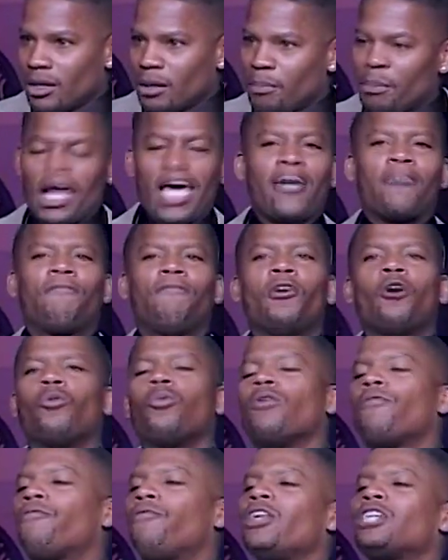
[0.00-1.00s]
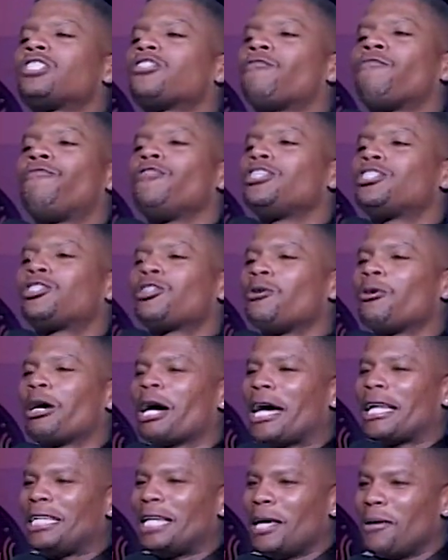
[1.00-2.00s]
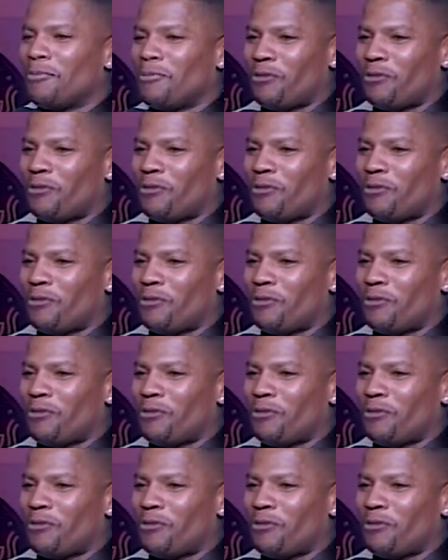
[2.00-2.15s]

Black folk will flush a fish so goddamn